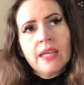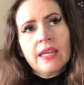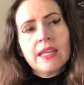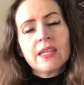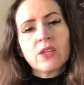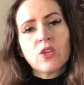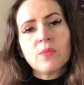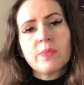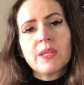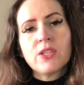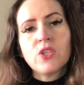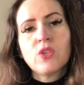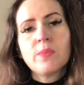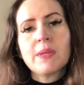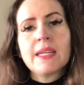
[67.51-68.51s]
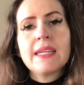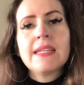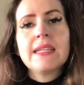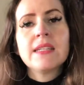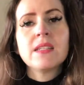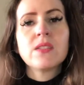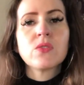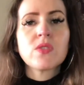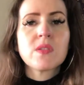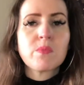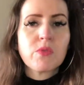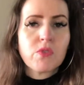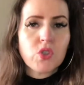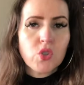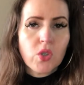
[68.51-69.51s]
it could be a new beginning in your
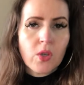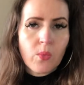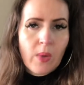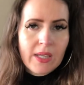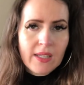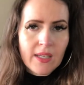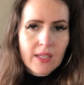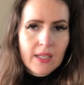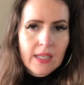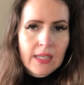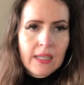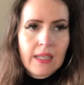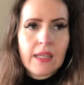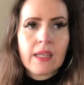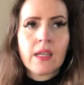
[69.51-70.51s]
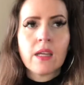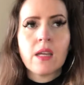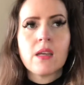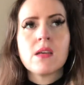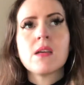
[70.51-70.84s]
spiritual awakening,